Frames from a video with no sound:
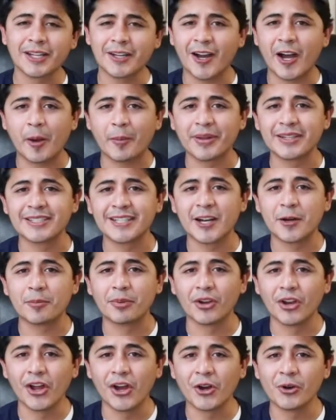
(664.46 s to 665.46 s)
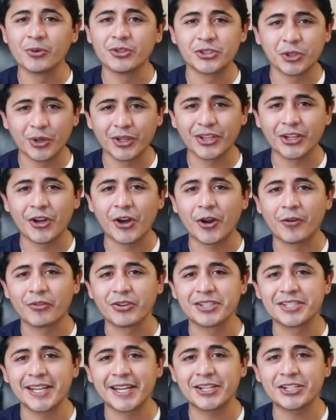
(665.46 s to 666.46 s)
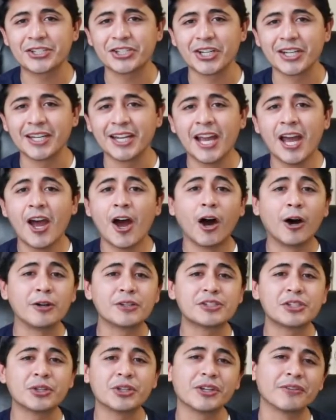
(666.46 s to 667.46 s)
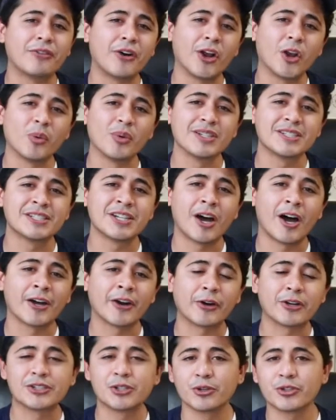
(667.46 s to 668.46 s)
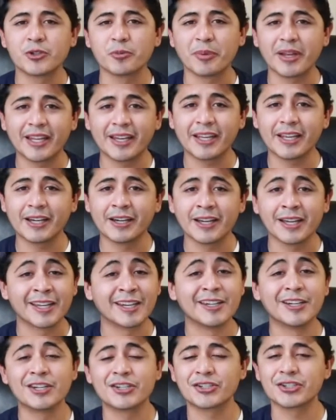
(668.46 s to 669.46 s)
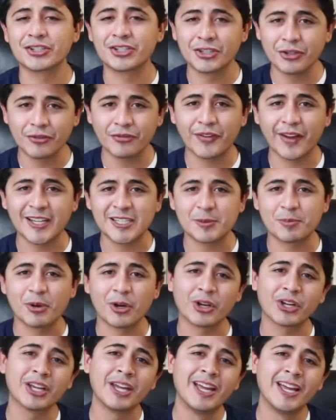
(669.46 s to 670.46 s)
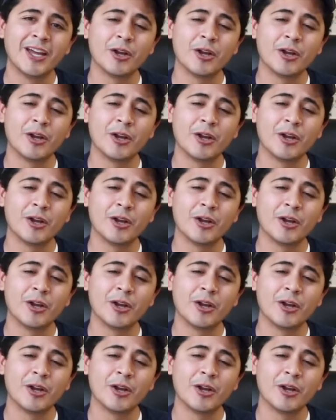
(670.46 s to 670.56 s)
comment down below, join the conversation. Also, you can follow us on our social media in addition to Facebook.